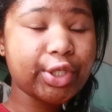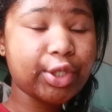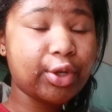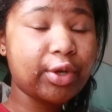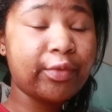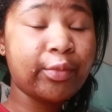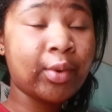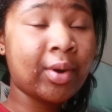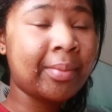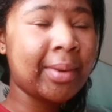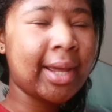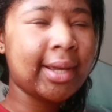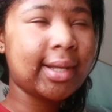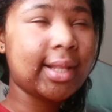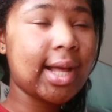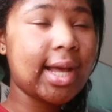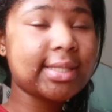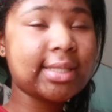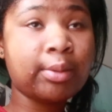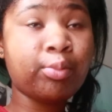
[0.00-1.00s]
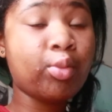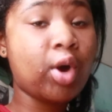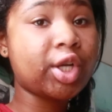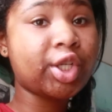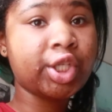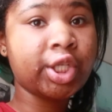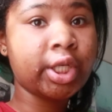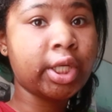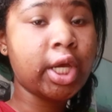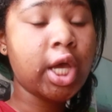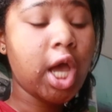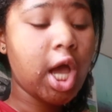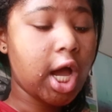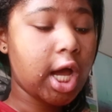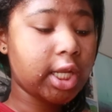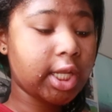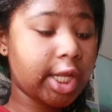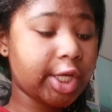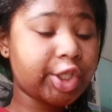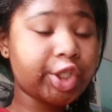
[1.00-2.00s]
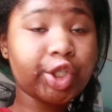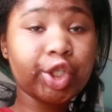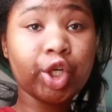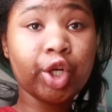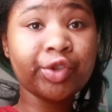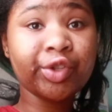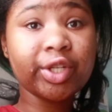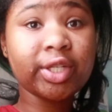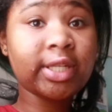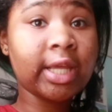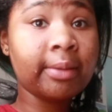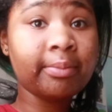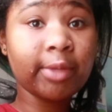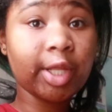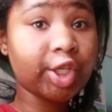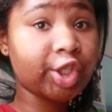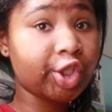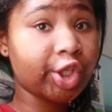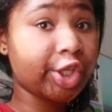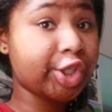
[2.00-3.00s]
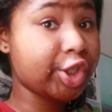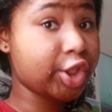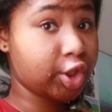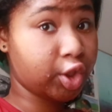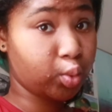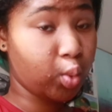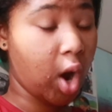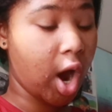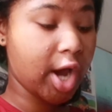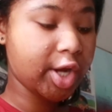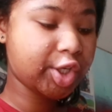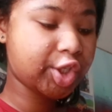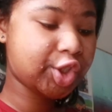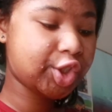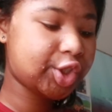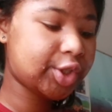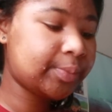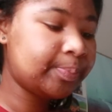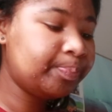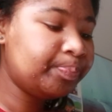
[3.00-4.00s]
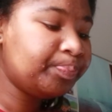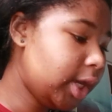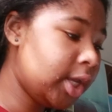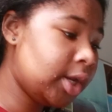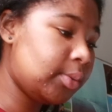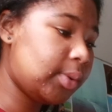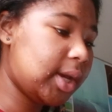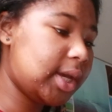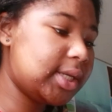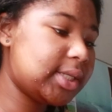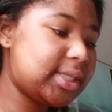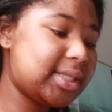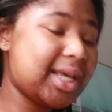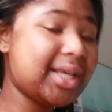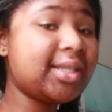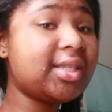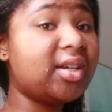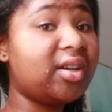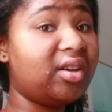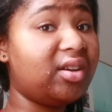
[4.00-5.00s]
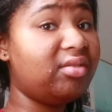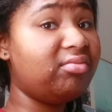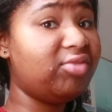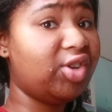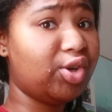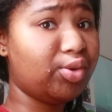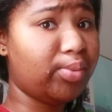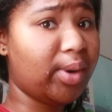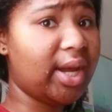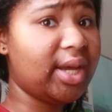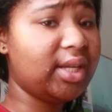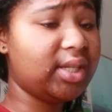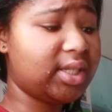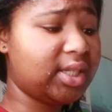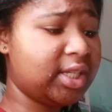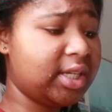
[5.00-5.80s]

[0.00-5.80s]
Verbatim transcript: so even when I'm not in class, I'm watching a lecture on the same lecture I just watched. Anyways, that's a great